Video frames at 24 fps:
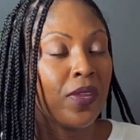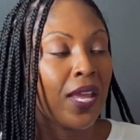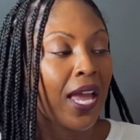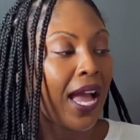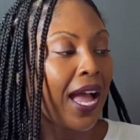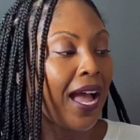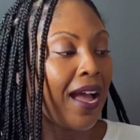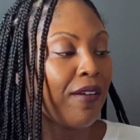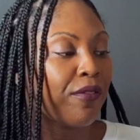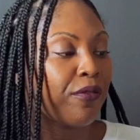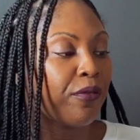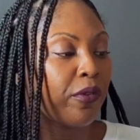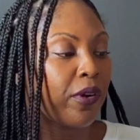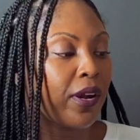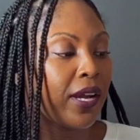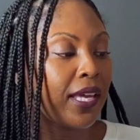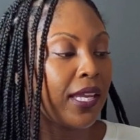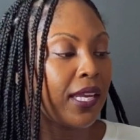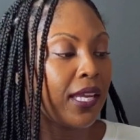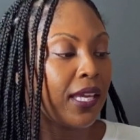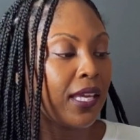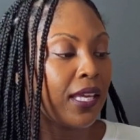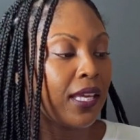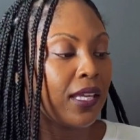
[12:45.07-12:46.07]
I've read
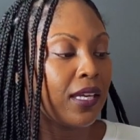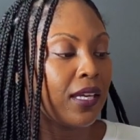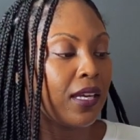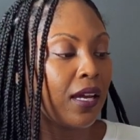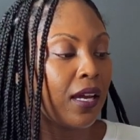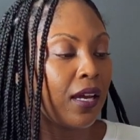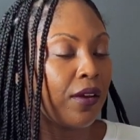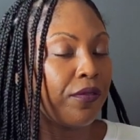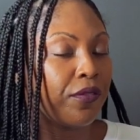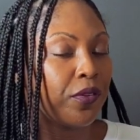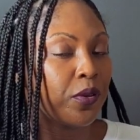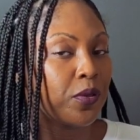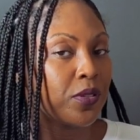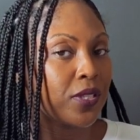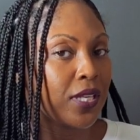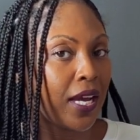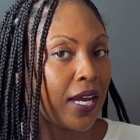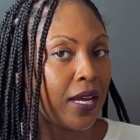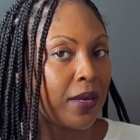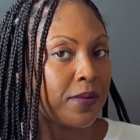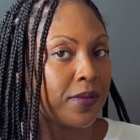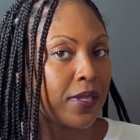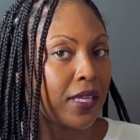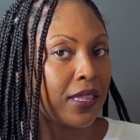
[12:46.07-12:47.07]
it a few
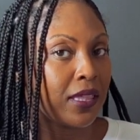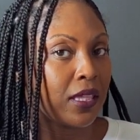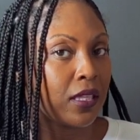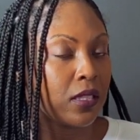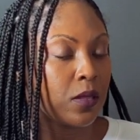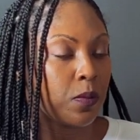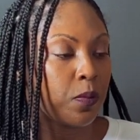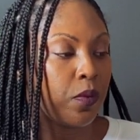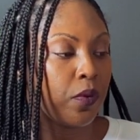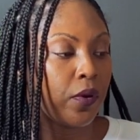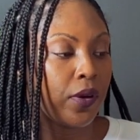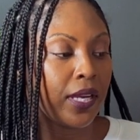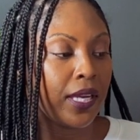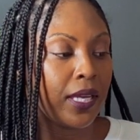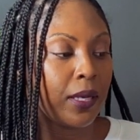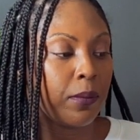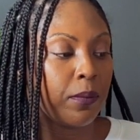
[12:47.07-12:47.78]
times at this point,